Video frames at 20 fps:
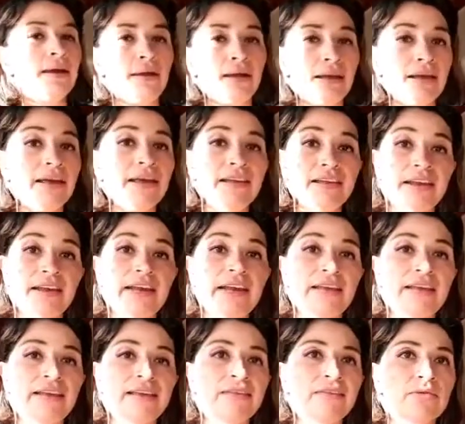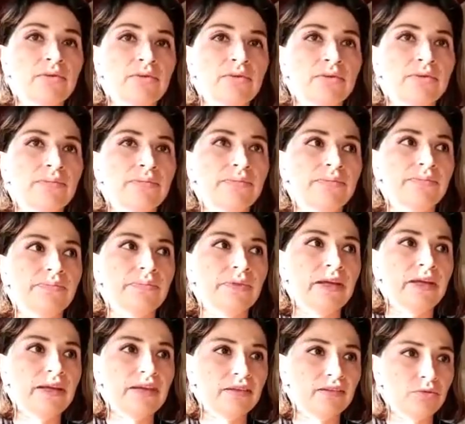it is good.
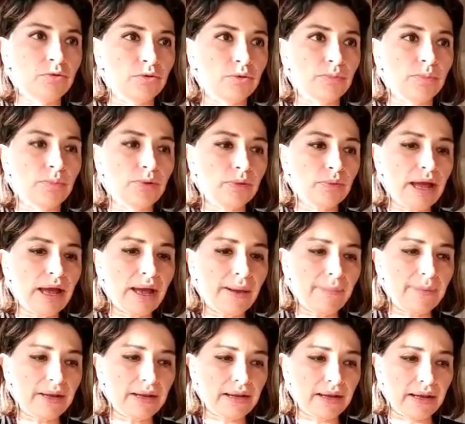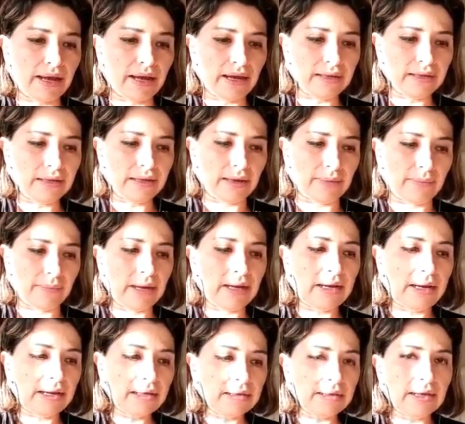It is good. But what happens at nighttime? At
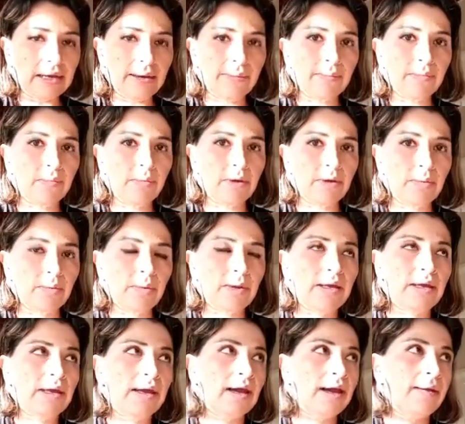nighttime, when we